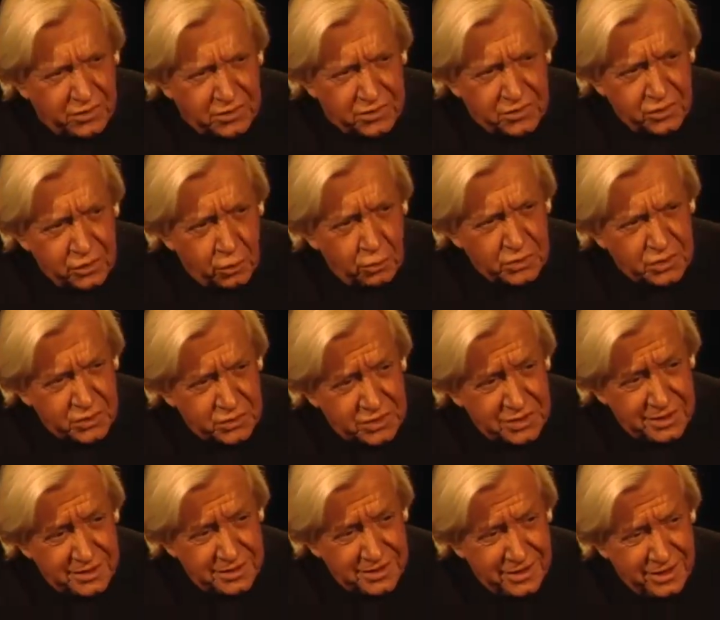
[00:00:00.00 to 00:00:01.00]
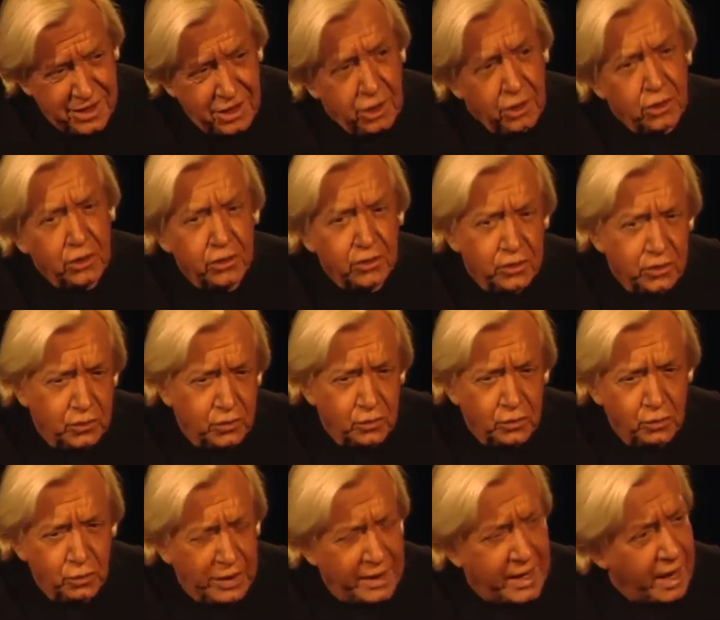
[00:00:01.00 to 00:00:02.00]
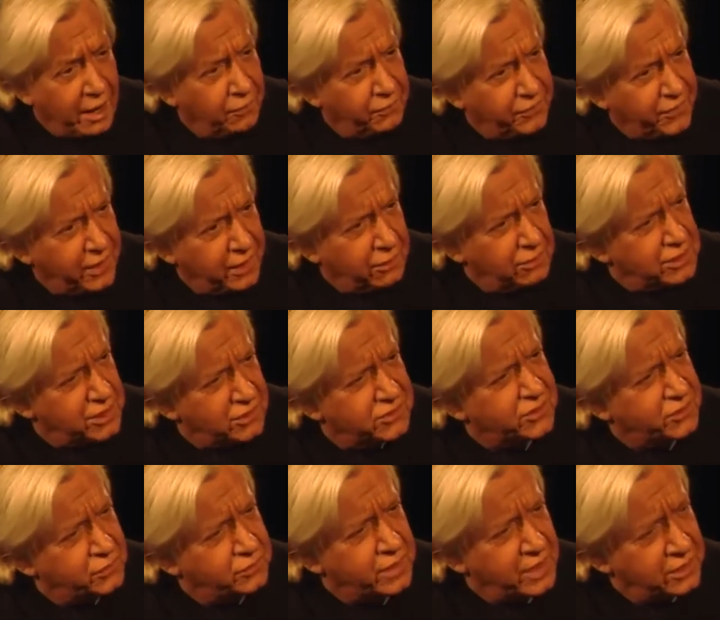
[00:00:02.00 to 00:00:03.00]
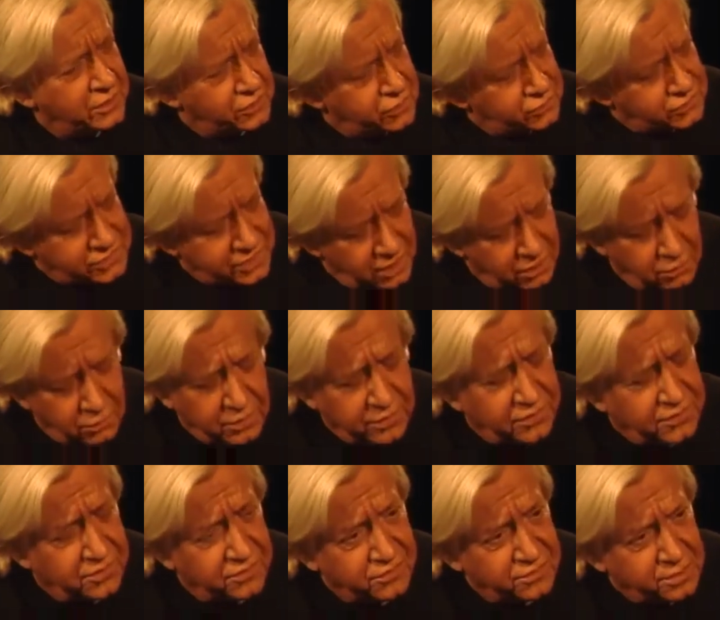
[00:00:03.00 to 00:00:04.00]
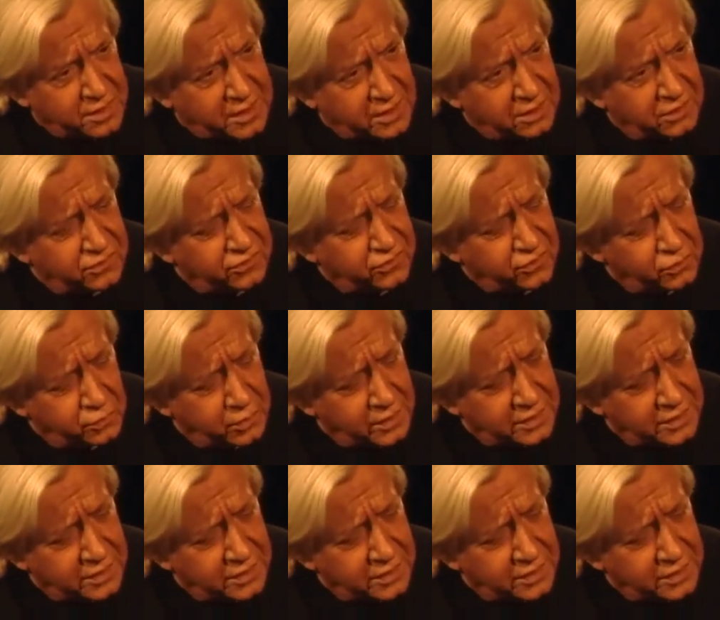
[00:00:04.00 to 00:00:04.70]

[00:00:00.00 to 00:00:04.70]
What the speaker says: it. You know what you did? You went out there. Yes, you dealt with this because you